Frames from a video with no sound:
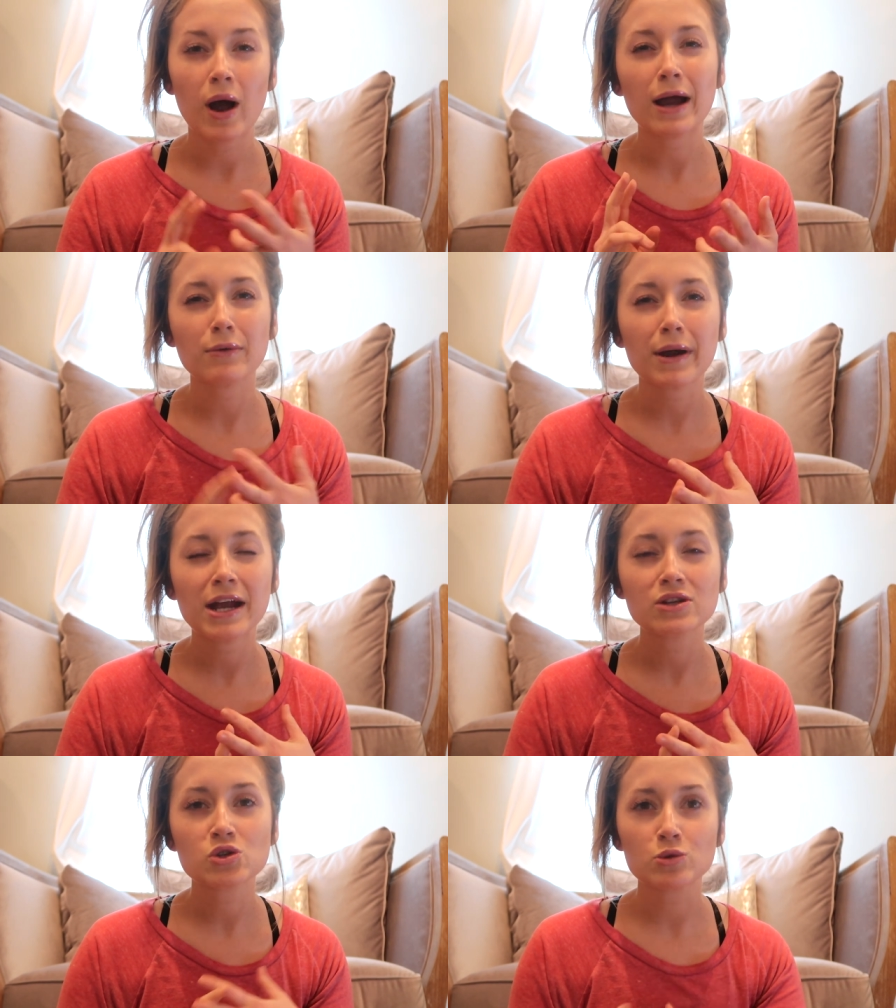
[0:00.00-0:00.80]
I
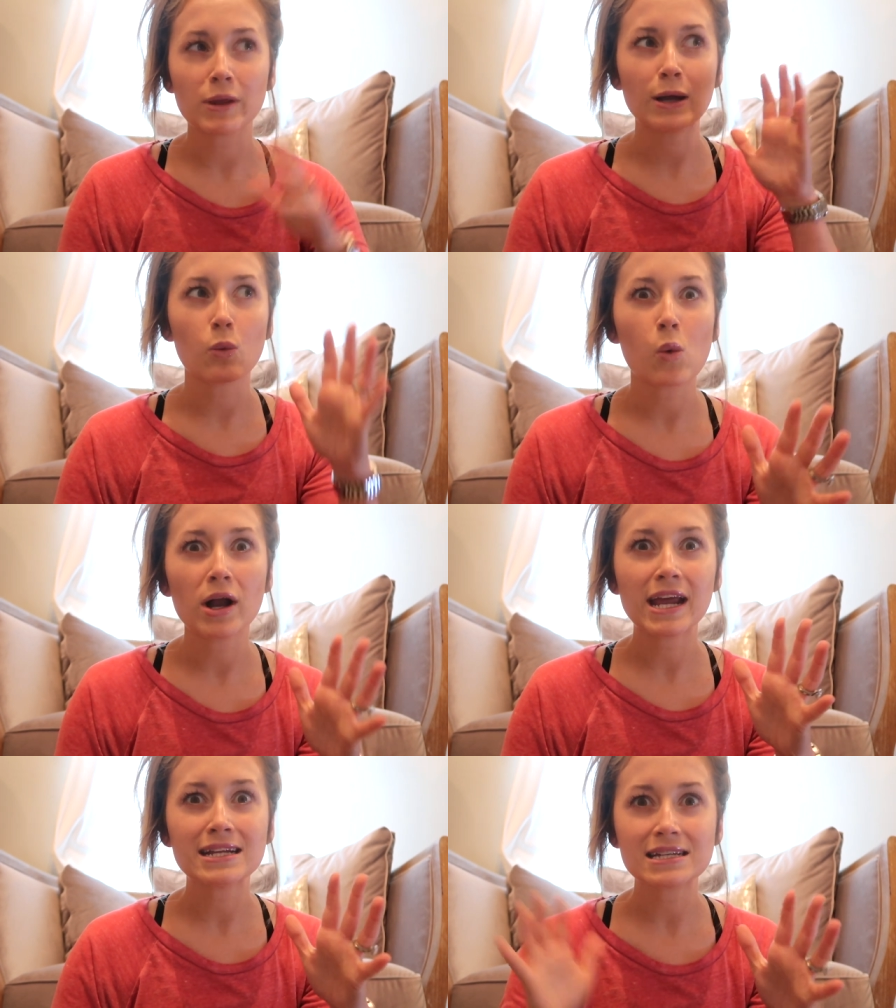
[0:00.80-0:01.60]
range from like
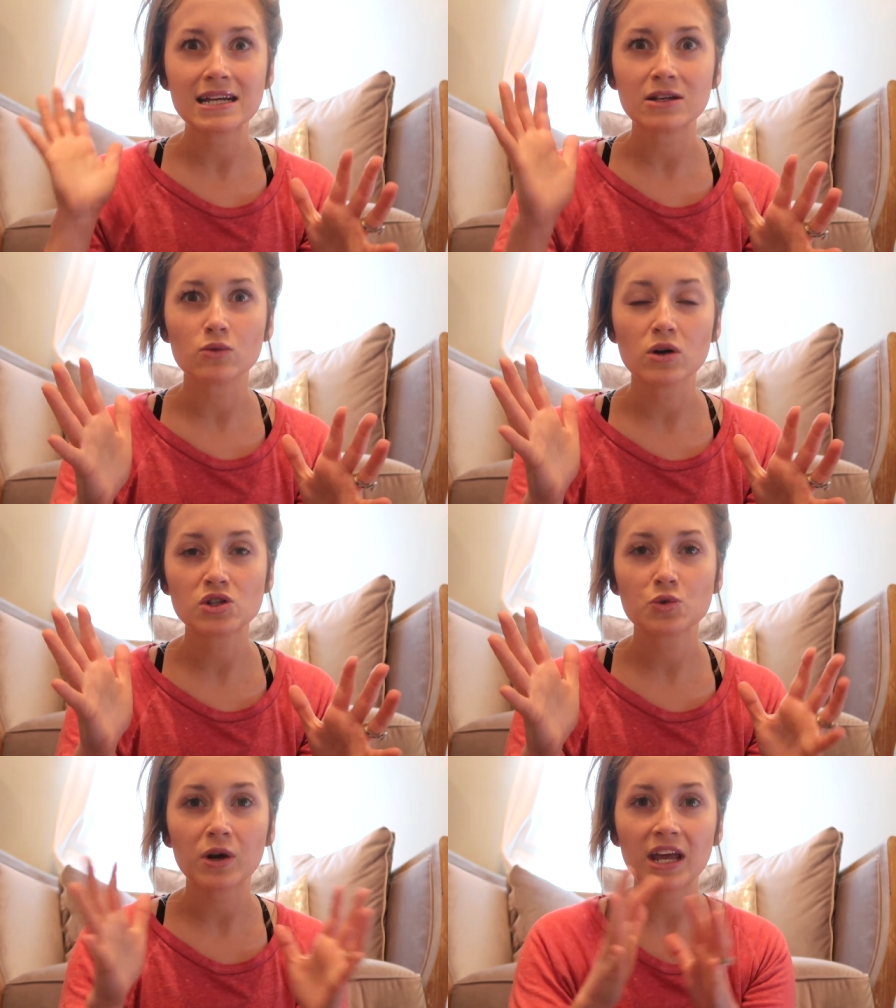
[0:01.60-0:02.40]
one eighteen to one
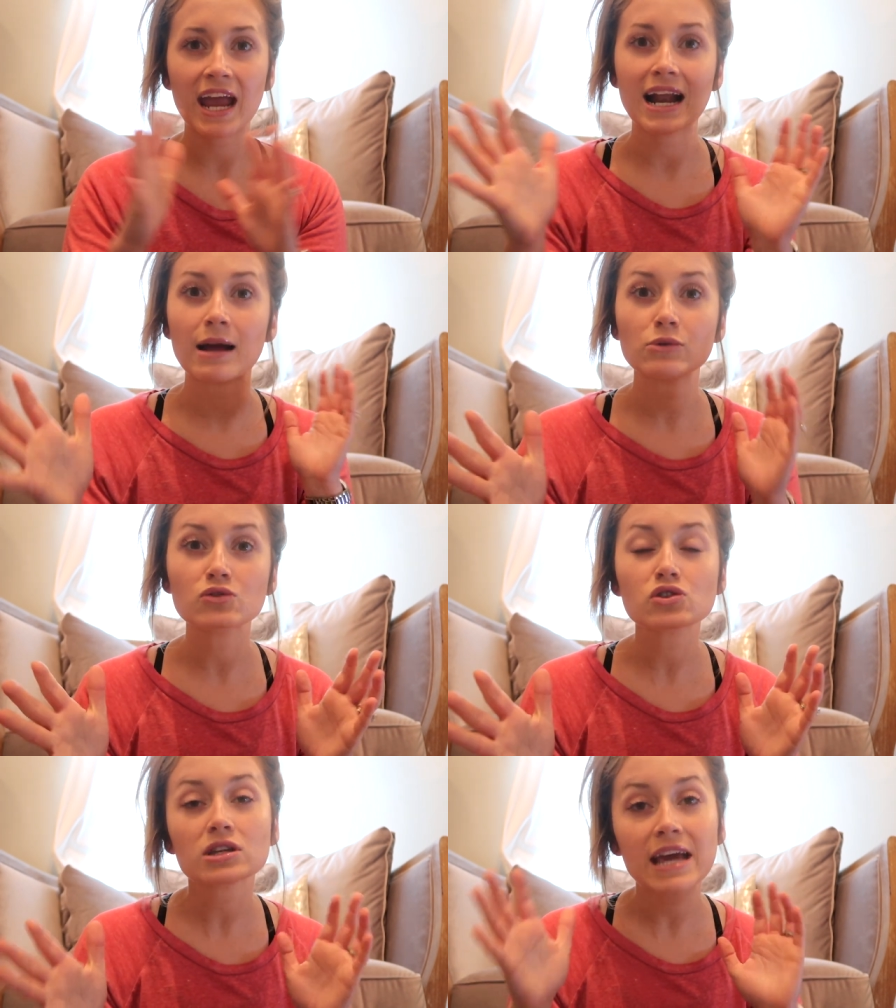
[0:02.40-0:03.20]
twenty-eight. I'm
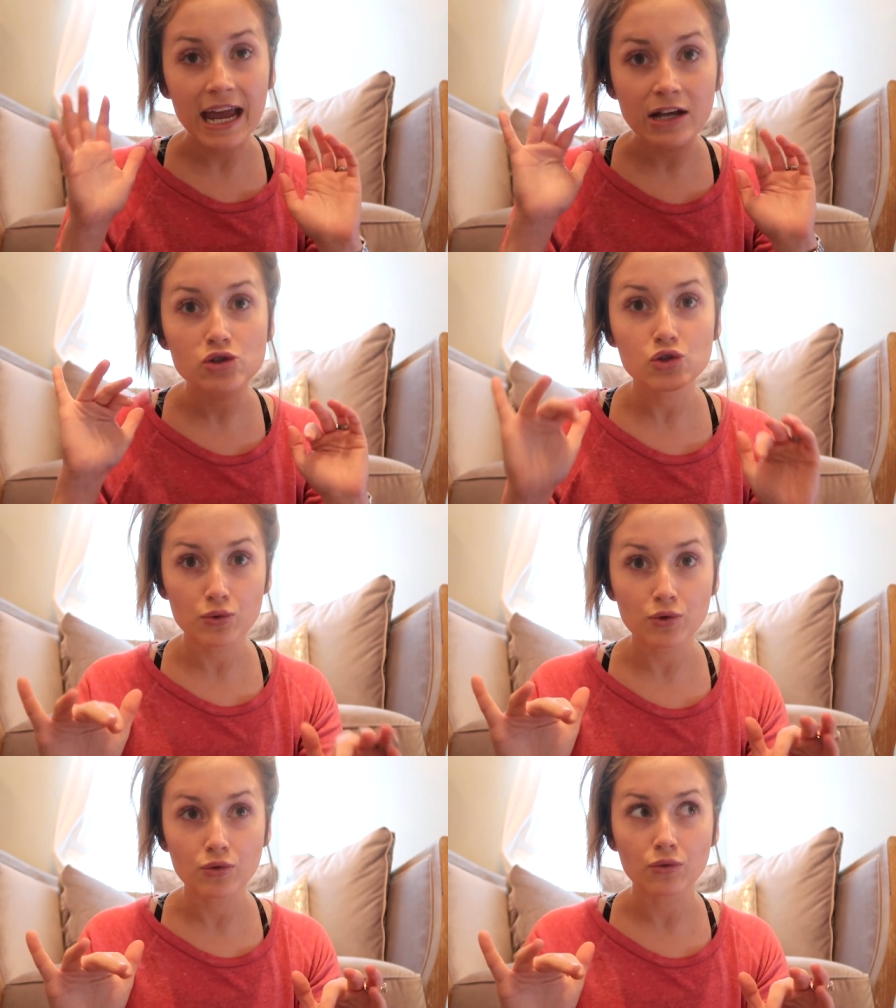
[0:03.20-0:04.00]
usually a
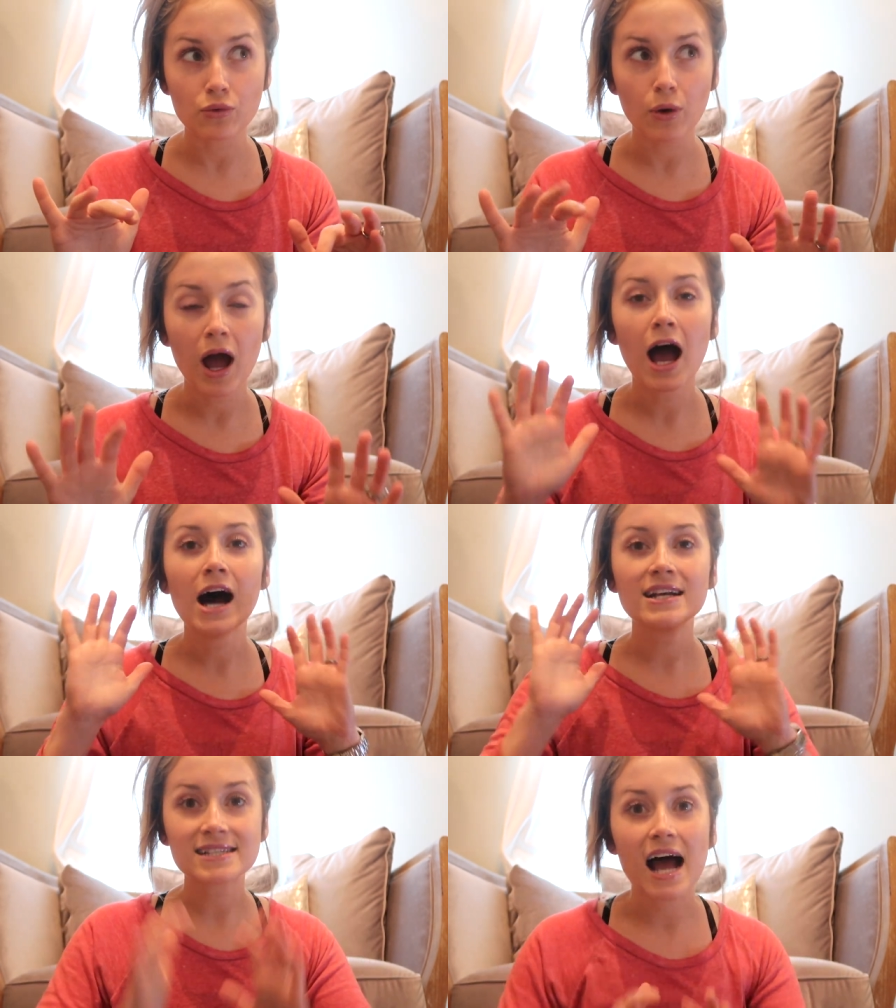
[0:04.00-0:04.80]
true
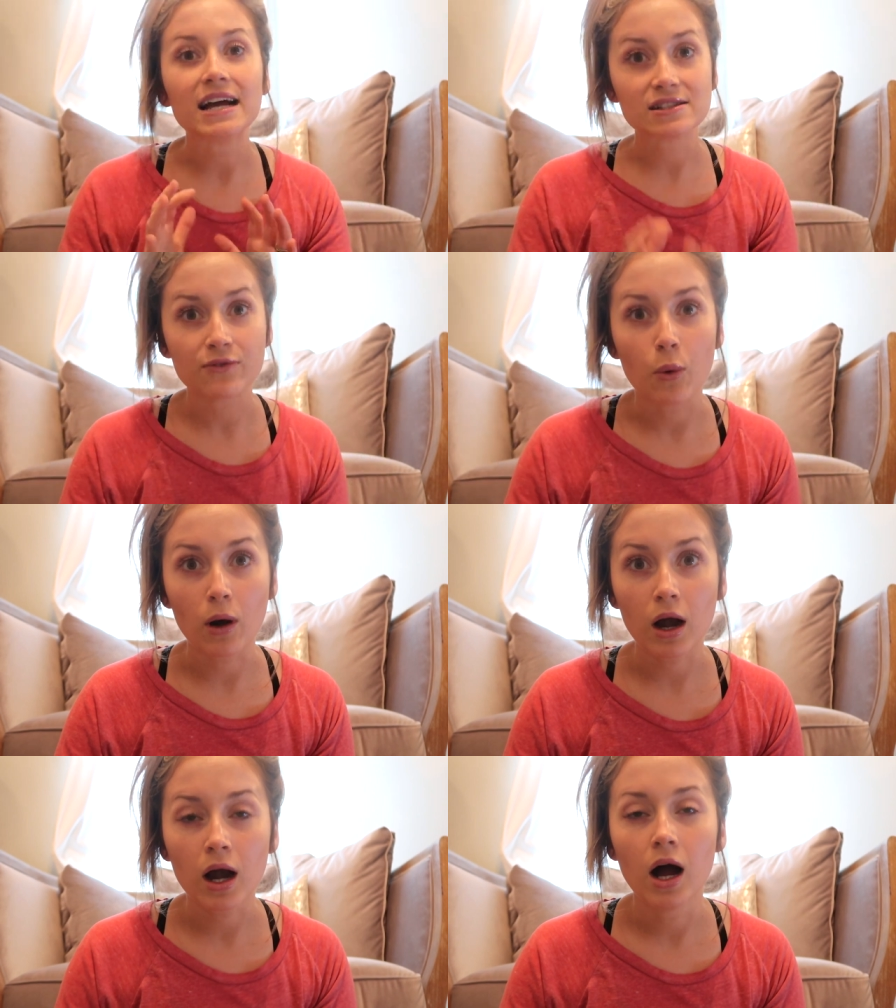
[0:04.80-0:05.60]
size
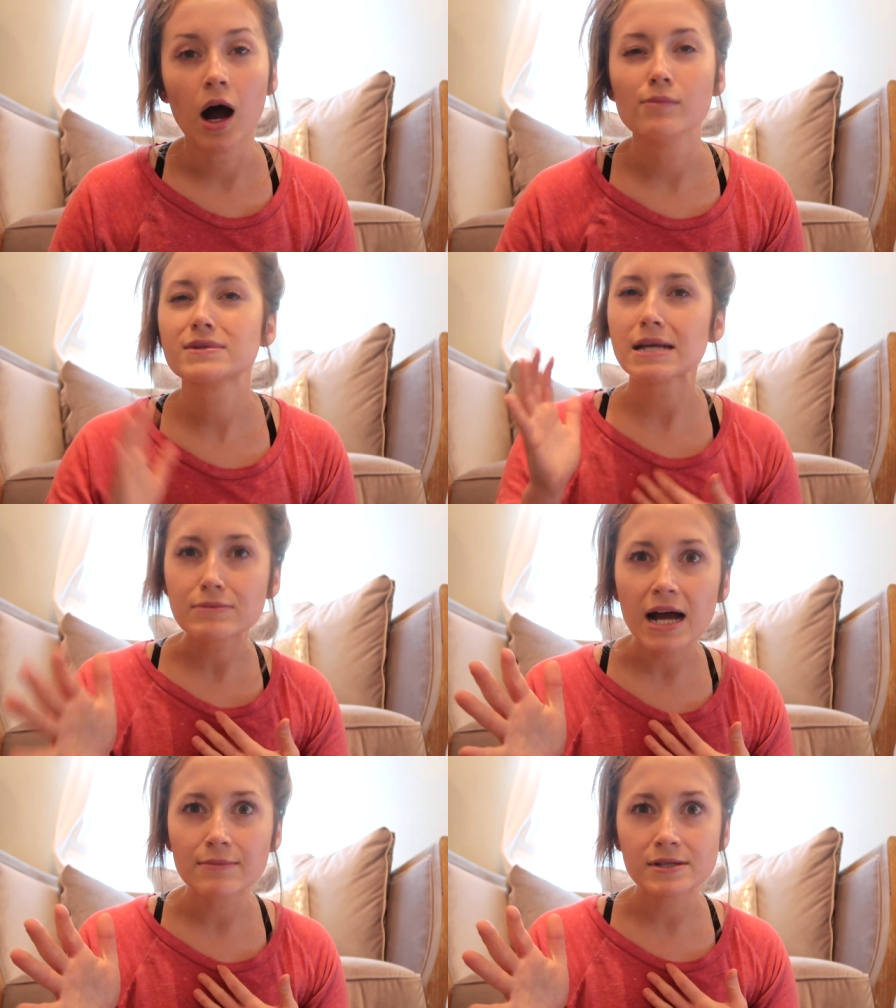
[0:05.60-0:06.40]
four, um,
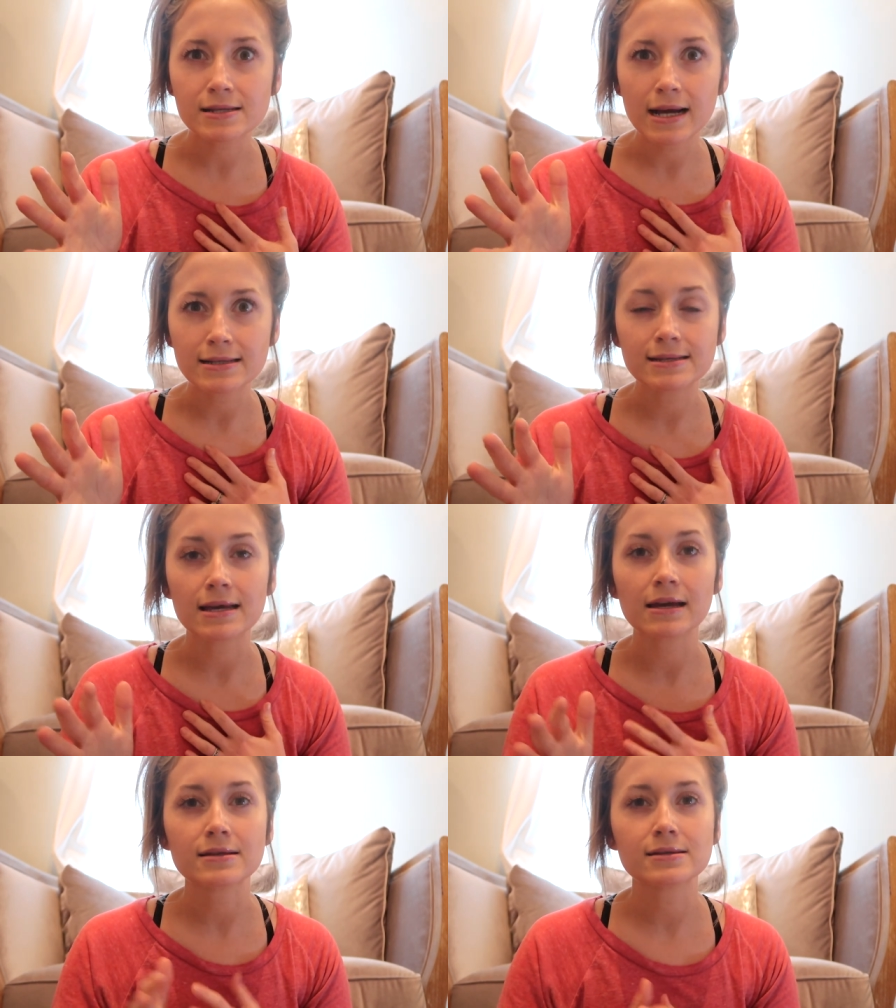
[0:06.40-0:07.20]
sometimes a size
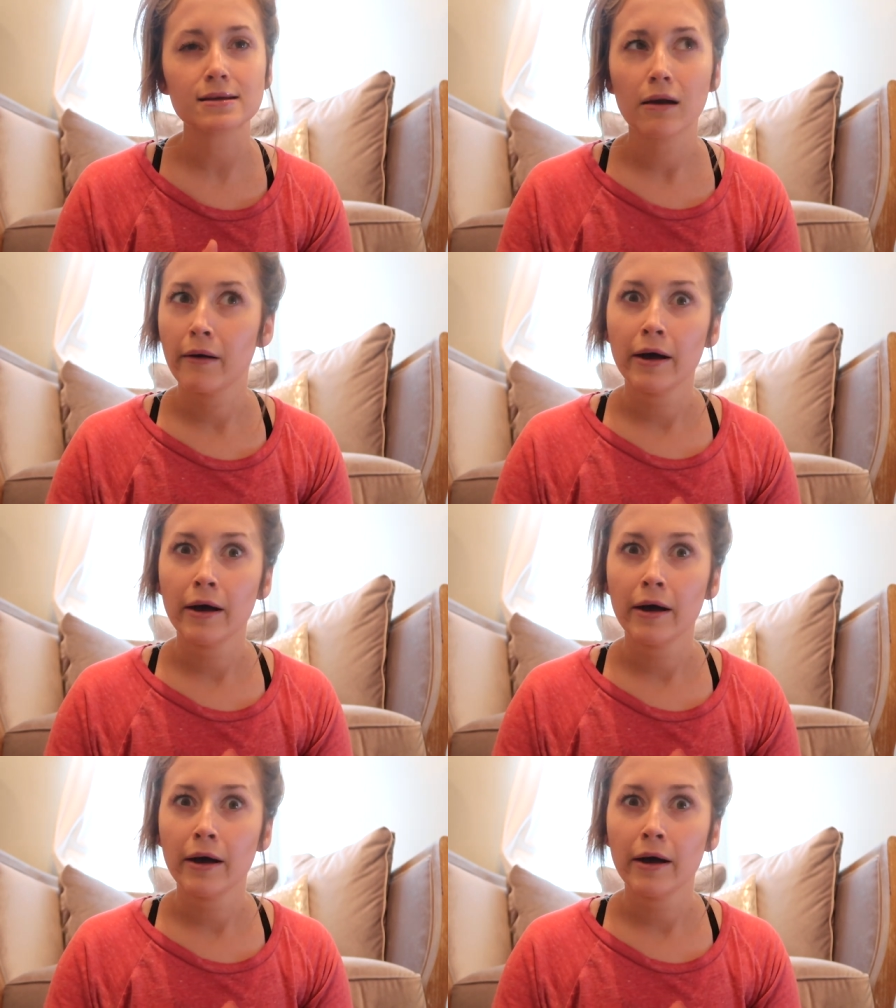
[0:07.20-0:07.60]
six,